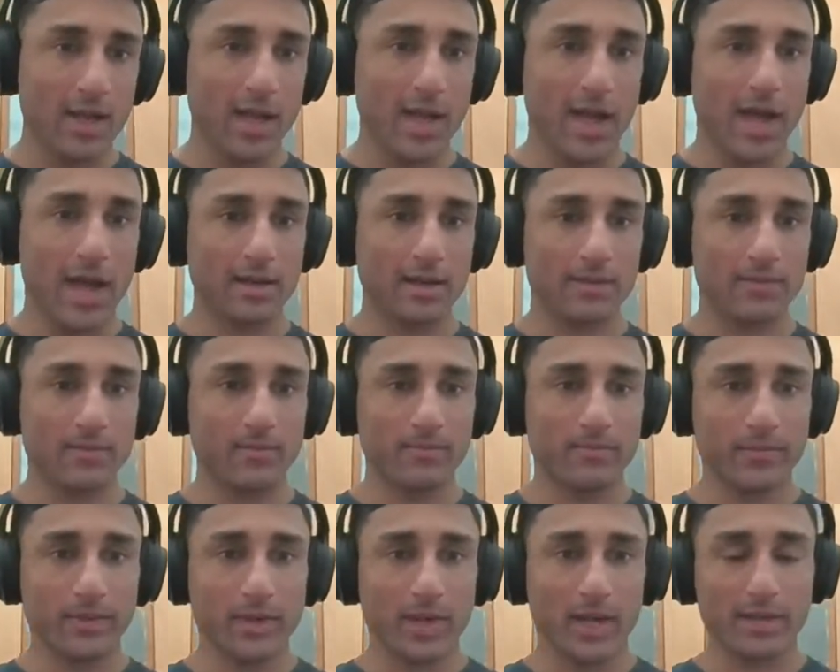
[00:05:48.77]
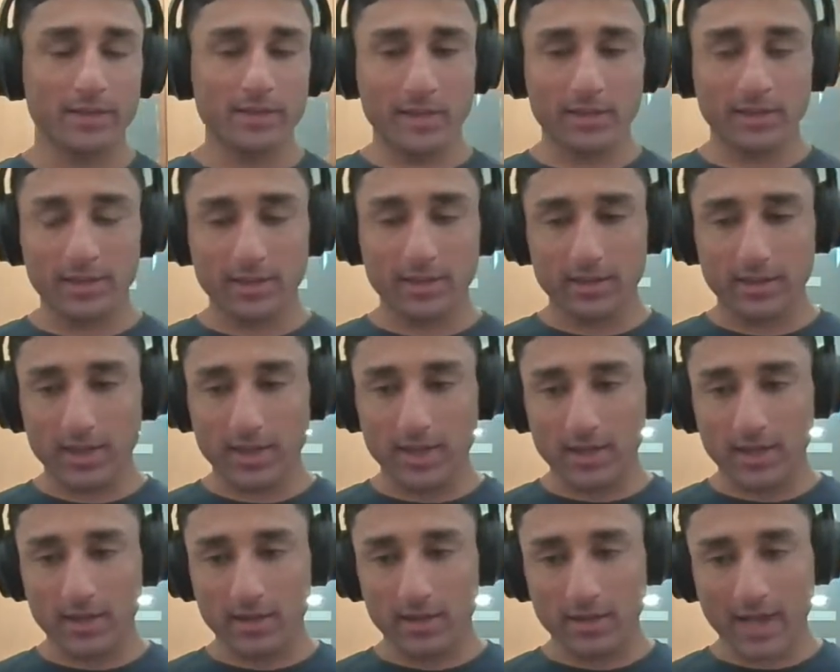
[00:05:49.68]
And I did,
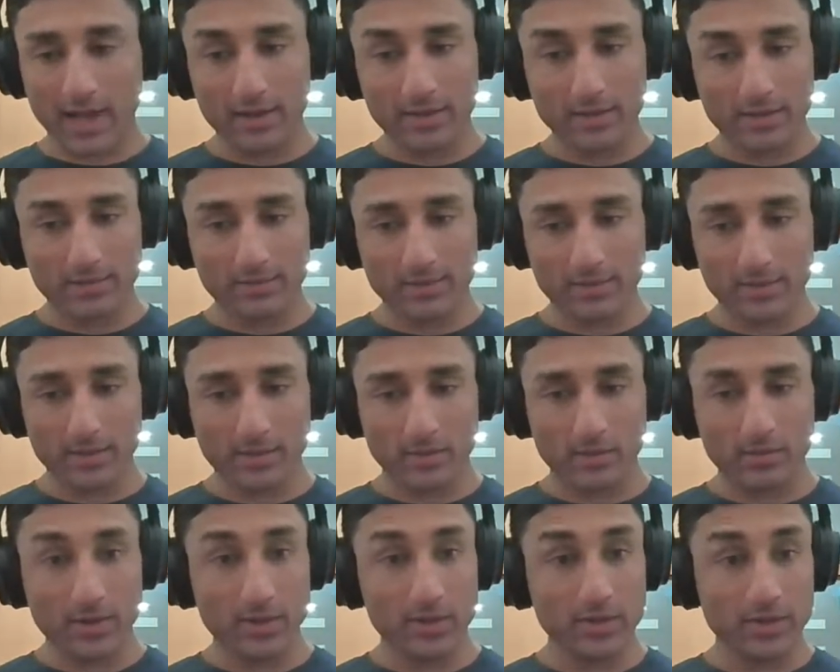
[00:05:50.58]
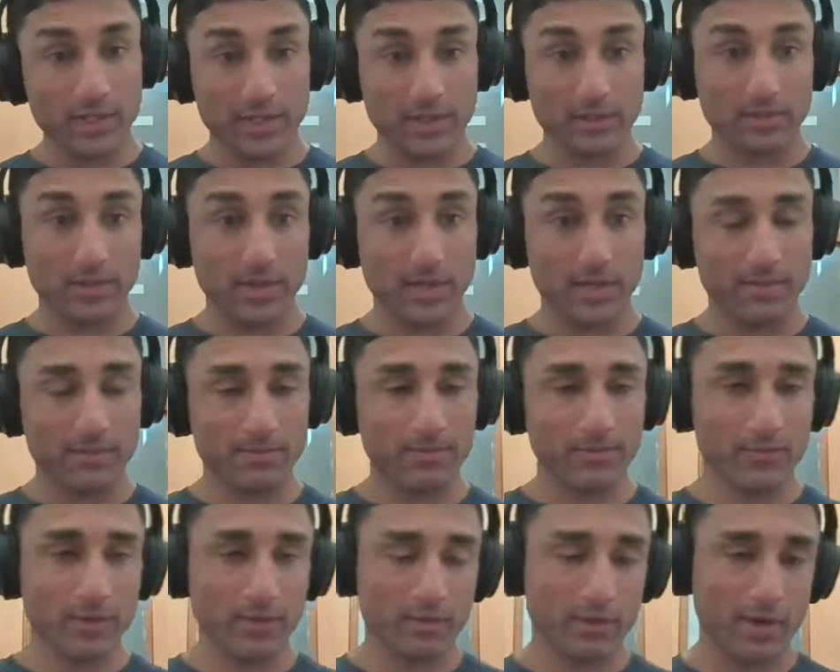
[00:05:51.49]
now it's almost 6 p.m.,